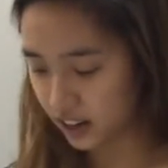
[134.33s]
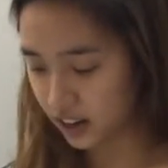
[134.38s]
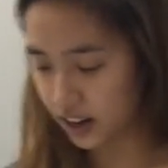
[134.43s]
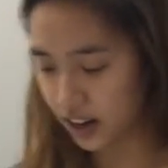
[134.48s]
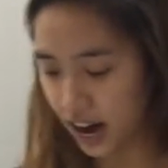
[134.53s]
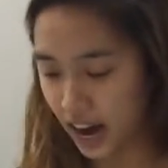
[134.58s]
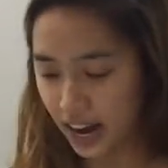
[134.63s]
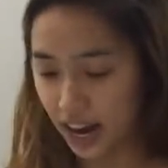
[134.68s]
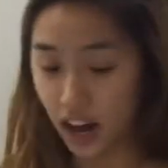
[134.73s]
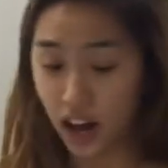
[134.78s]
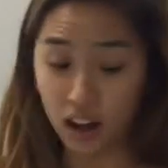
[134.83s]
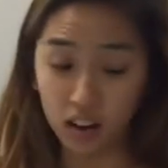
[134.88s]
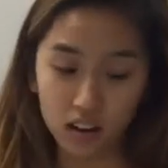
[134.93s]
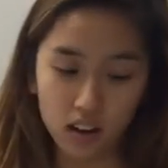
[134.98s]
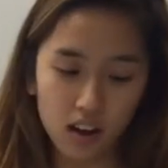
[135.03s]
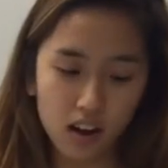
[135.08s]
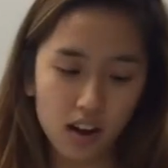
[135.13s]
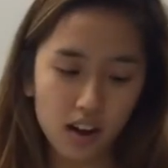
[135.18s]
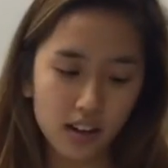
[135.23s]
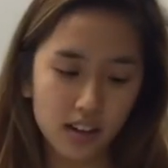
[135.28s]
your uh,
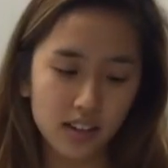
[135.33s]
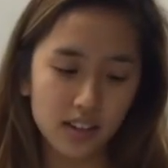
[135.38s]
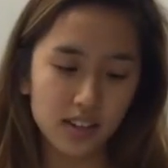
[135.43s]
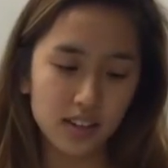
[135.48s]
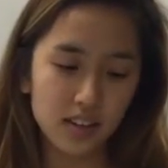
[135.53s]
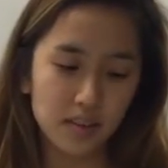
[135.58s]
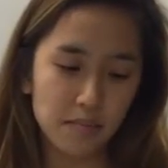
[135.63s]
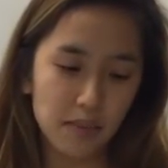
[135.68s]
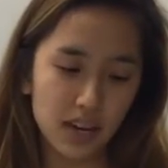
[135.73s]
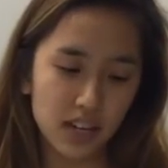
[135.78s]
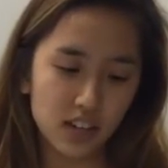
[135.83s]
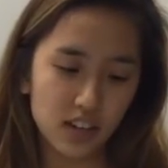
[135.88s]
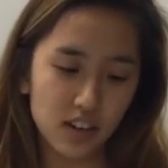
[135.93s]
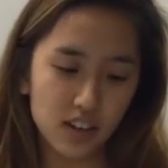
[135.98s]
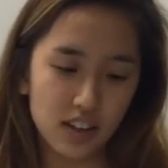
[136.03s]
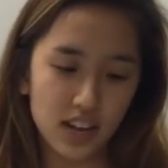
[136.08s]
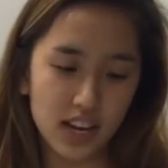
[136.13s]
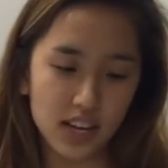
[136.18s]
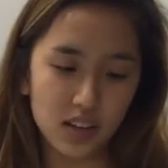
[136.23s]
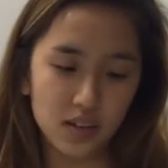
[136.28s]
alcohol to make sure
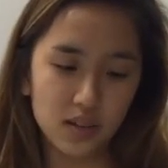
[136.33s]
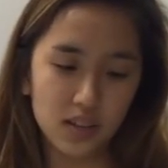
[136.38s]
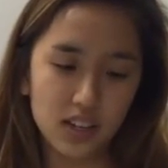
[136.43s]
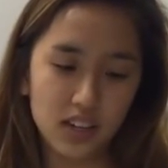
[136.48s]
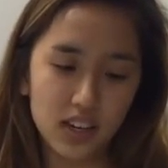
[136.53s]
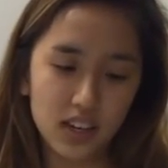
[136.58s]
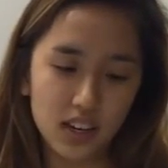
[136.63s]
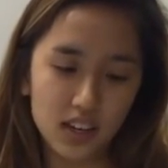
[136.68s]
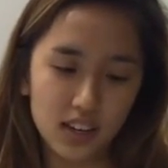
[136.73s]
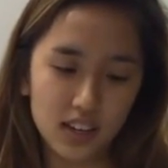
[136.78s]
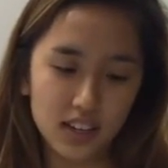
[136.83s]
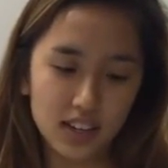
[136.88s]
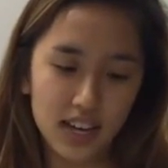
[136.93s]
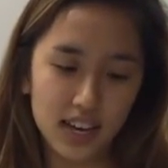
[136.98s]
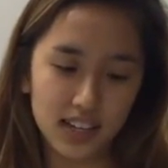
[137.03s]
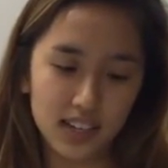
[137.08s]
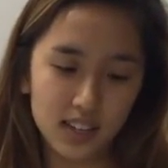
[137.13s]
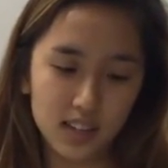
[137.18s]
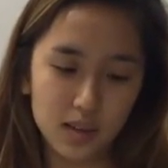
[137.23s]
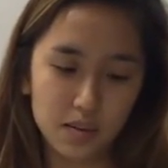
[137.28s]
that you tilt your
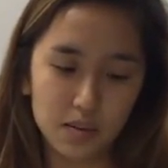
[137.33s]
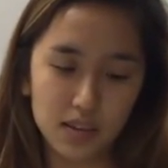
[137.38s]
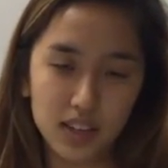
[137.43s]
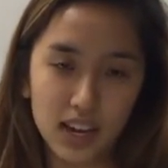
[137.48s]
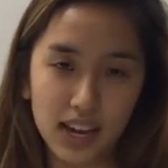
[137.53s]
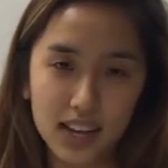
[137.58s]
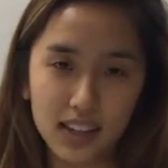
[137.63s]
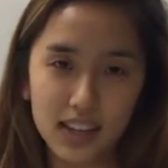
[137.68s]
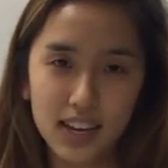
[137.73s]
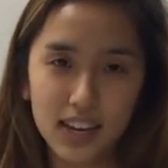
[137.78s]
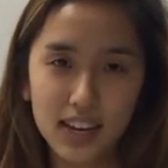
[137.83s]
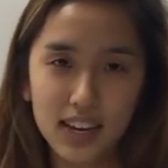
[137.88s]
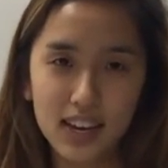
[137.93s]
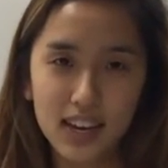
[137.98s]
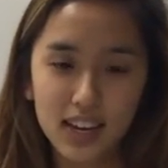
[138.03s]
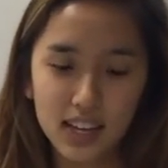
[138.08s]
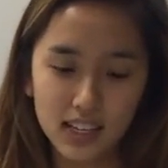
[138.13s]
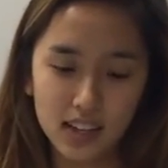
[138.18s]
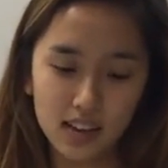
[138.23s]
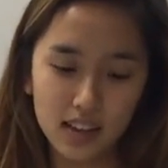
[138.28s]
test tube slightly
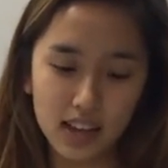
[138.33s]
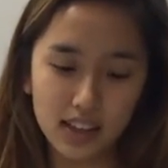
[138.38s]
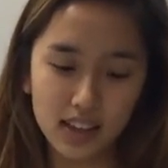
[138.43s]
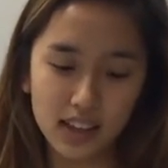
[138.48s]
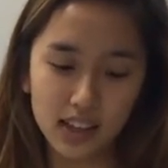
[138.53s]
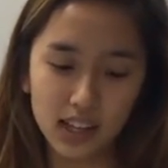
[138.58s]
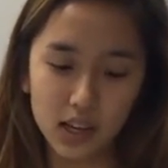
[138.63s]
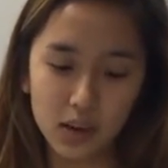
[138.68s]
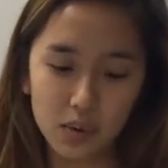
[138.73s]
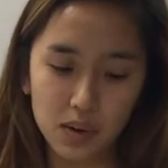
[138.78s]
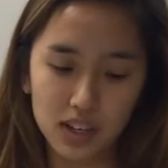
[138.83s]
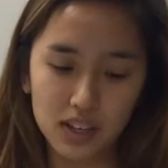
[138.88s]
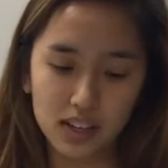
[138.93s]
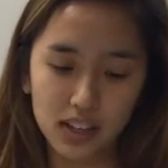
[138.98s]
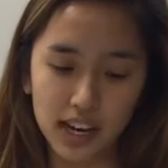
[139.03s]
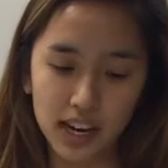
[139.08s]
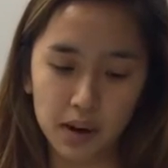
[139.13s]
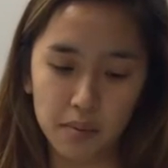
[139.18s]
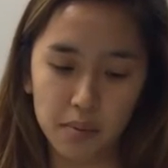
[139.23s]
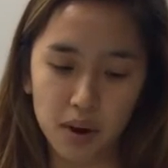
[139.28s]
so that the liquids
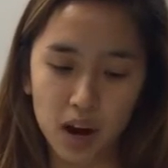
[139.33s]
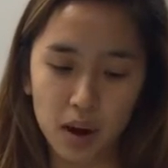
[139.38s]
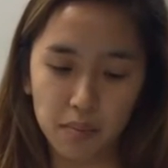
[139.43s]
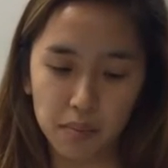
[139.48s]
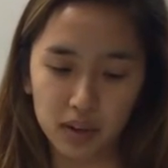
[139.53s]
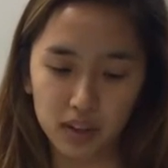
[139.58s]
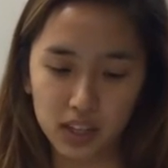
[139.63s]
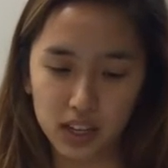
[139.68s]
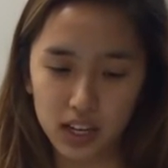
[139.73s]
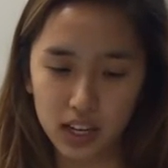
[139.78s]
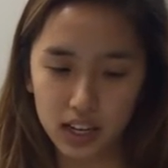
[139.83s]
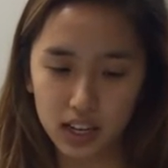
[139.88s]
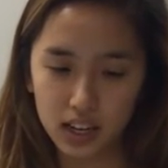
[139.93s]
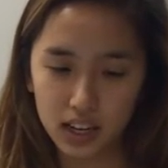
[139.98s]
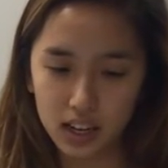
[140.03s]
layer properly.